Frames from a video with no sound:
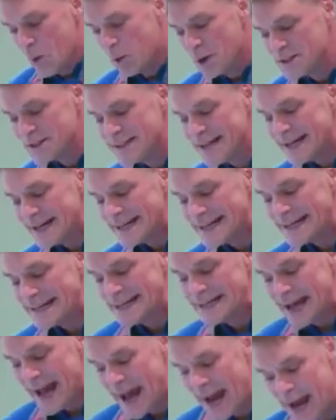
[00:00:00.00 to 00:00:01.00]
was that it
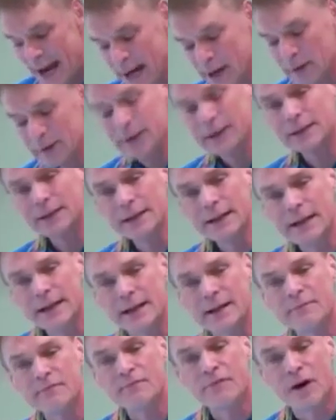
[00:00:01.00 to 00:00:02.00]

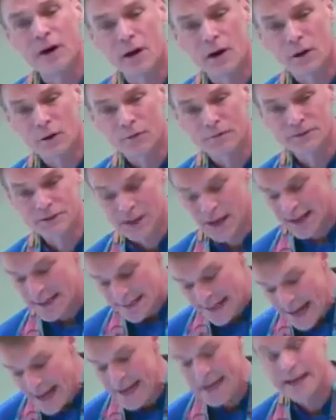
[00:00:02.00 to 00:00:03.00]
inherently involves
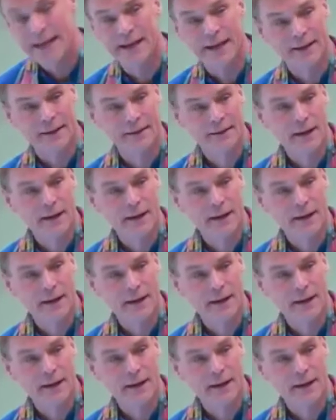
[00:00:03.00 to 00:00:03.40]
taking